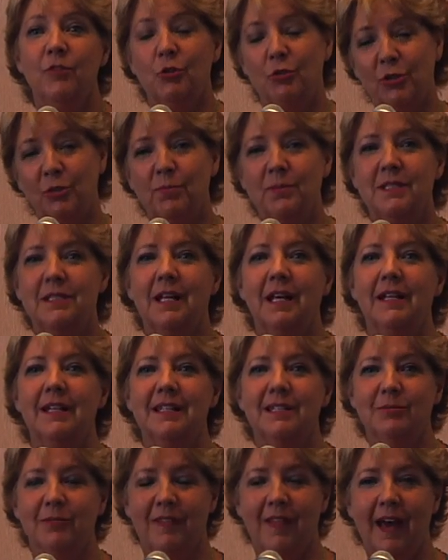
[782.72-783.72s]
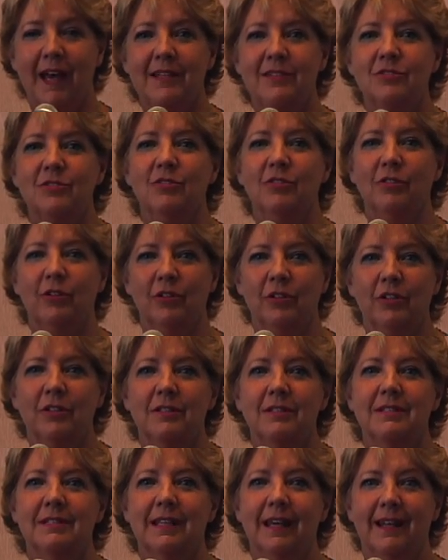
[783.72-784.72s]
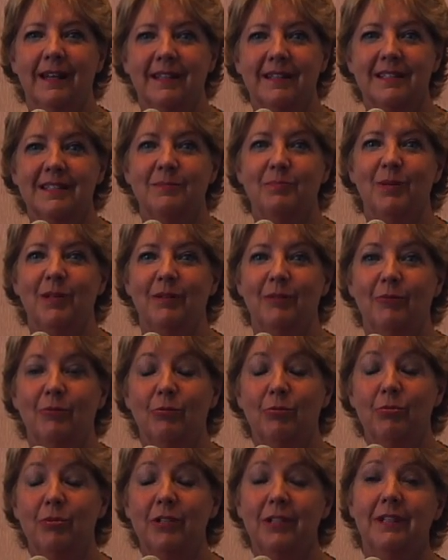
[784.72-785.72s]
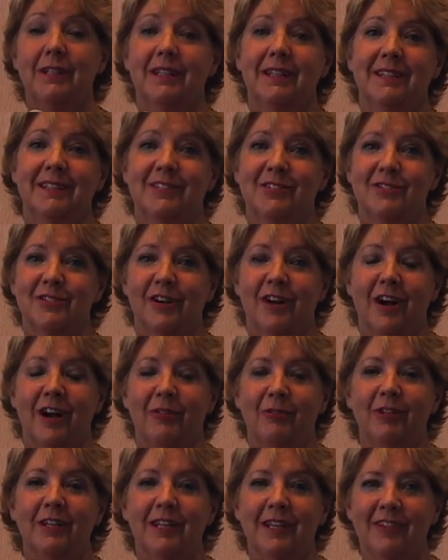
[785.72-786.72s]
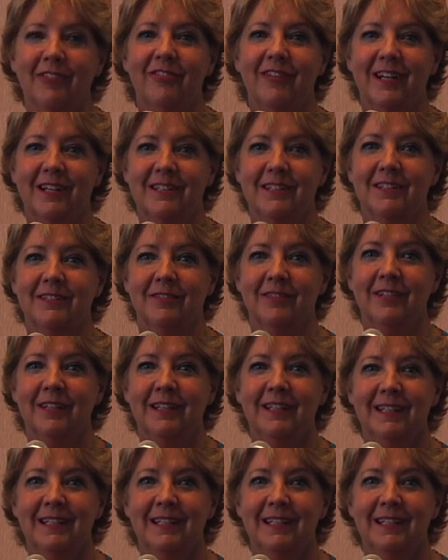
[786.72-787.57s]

group studies with high school girls, and it's been really strong, really effective.